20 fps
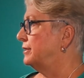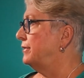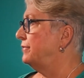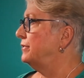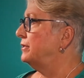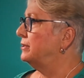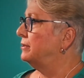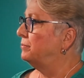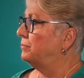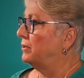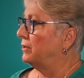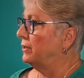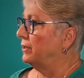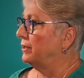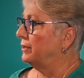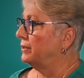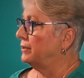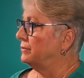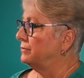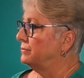leaving the
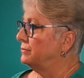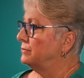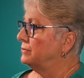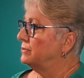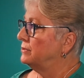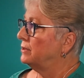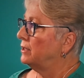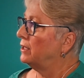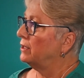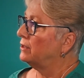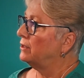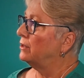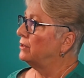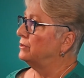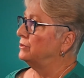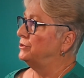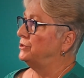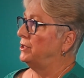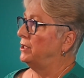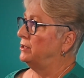park, I
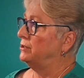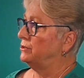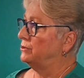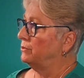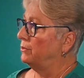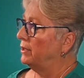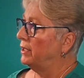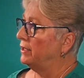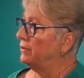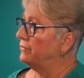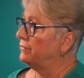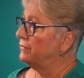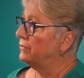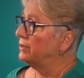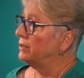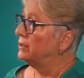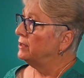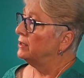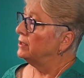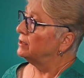called John's wife
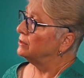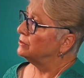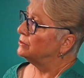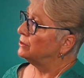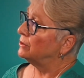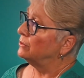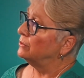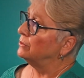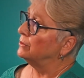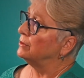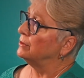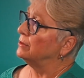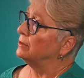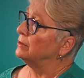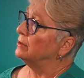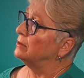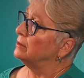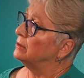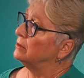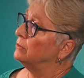and told
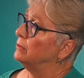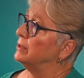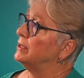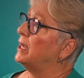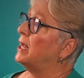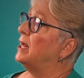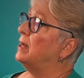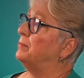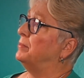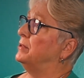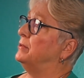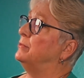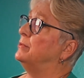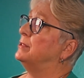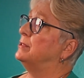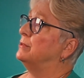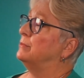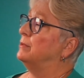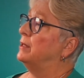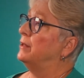her what happened
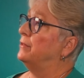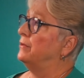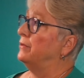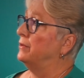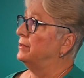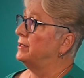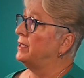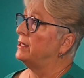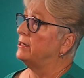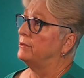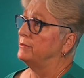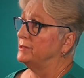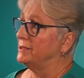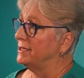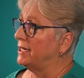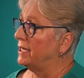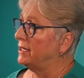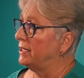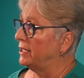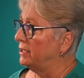with the weather and that I was
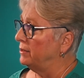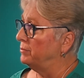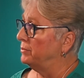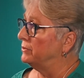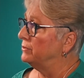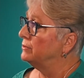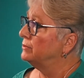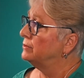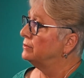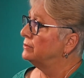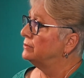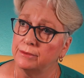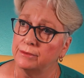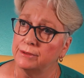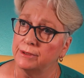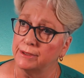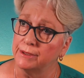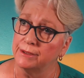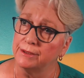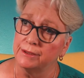not able
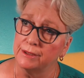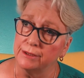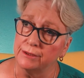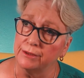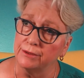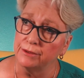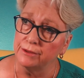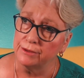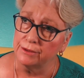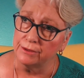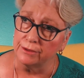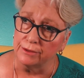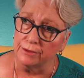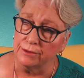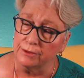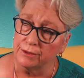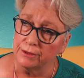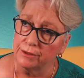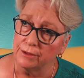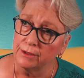to continue the
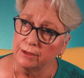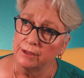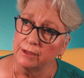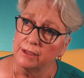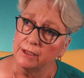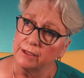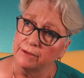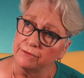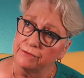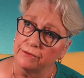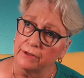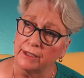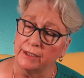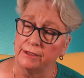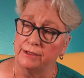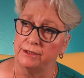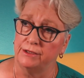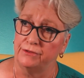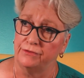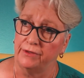search and find
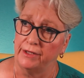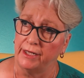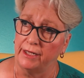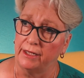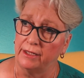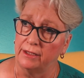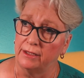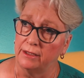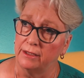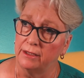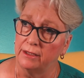his van.